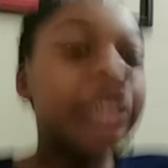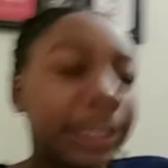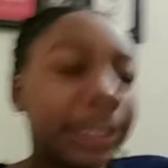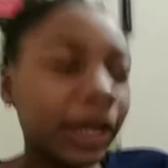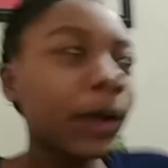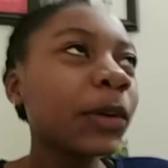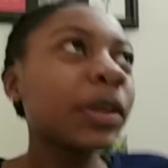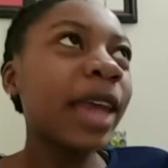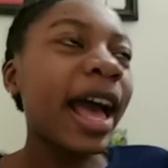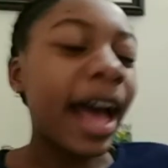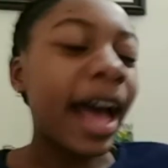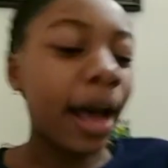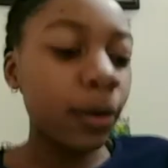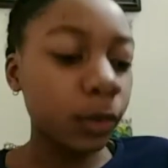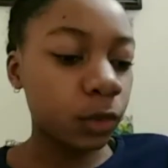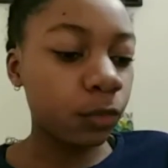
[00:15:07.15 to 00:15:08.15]
So
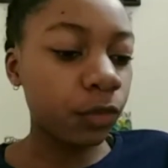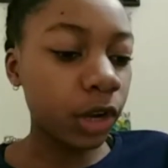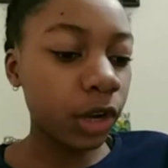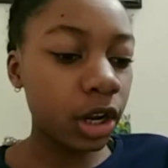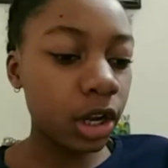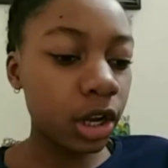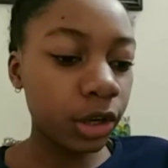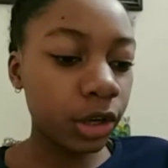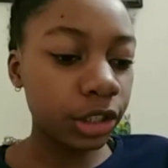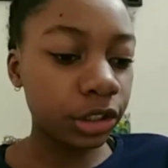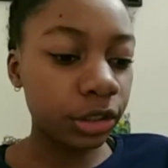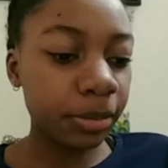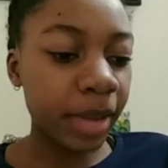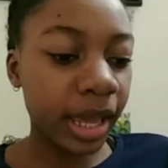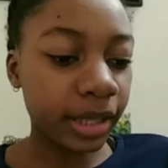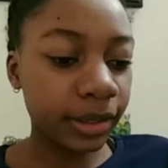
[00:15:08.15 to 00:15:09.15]
yeah, I was very
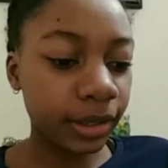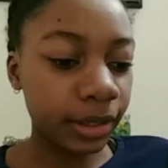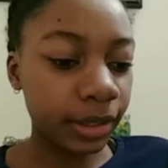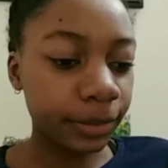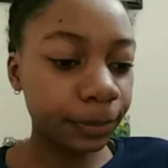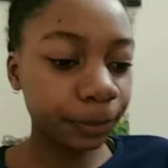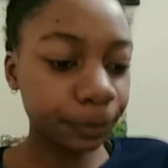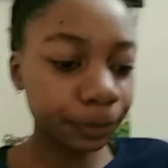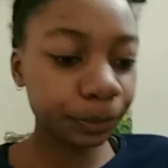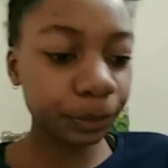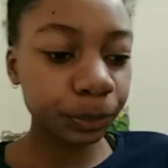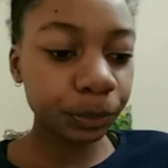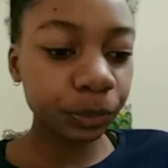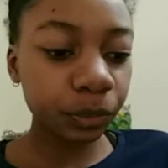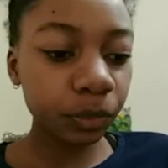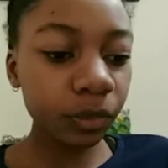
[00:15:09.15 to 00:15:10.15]
cringy back then.
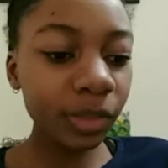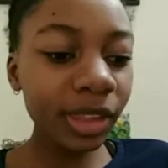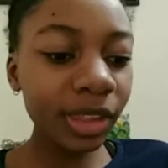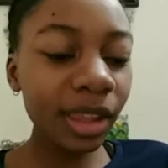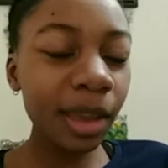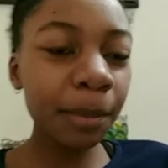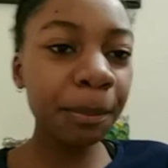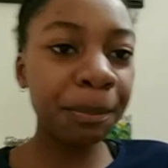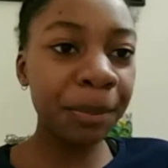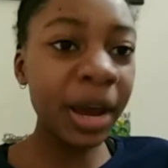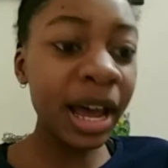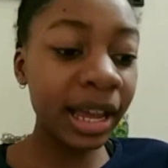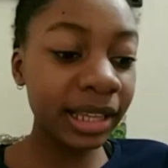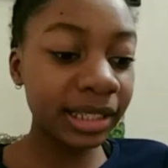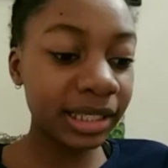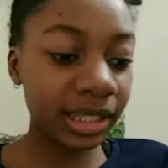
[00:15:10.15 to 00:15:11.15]

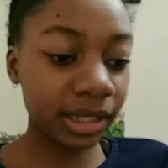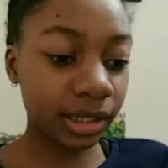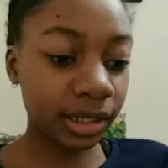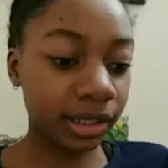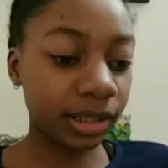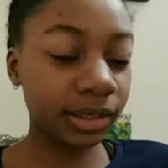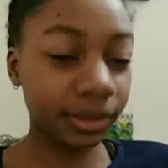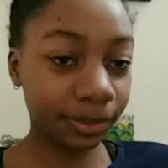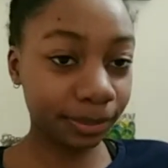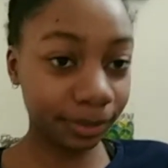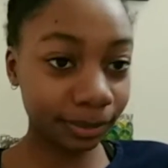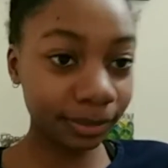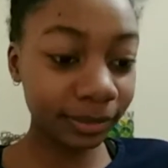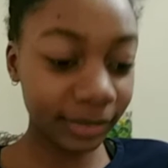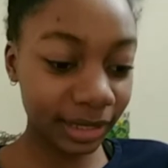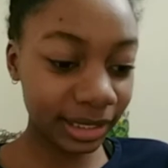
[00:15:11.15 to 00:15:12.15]
But
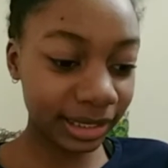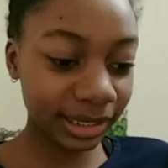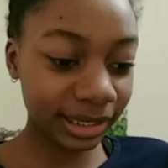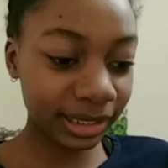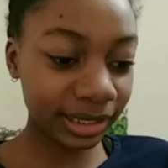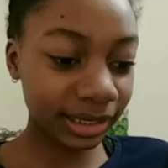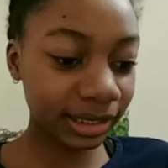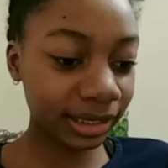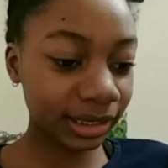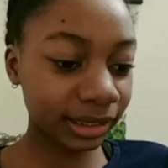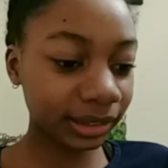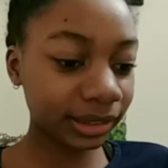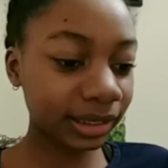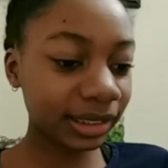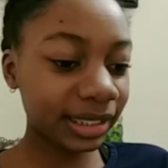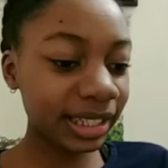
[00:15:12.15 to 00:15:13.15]
you still
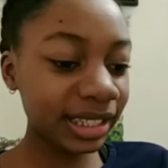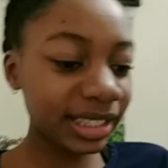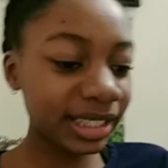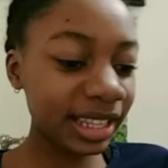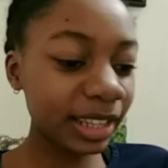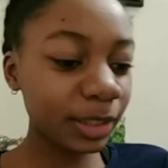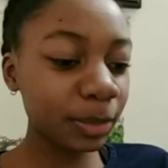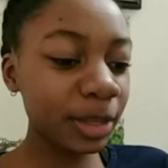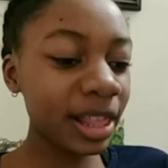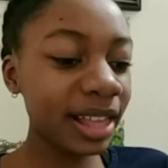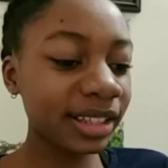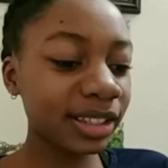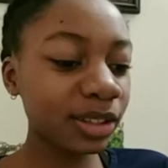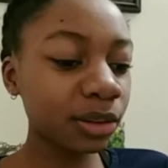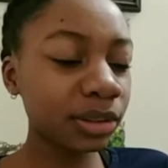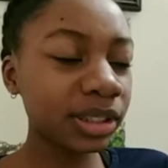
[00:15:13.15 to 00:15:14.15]
are. This gets me
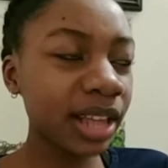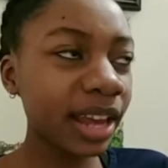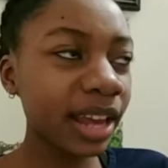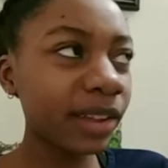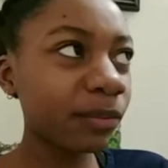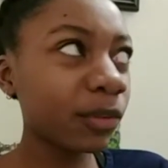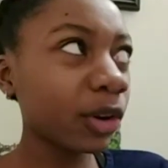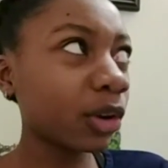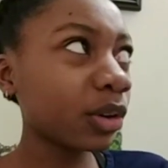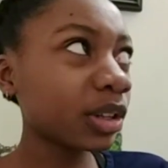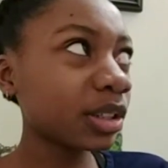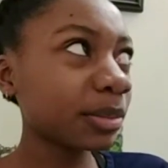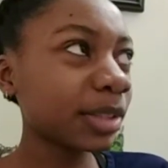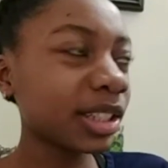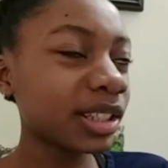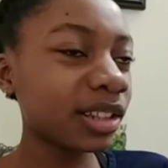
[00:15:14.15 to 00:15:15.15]
like so excited for
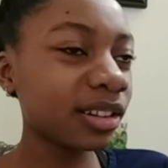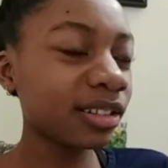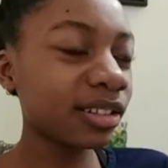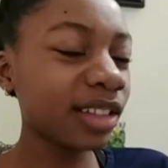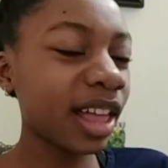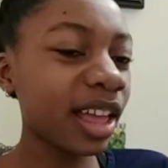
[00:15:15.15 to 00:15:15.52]
Christmas though.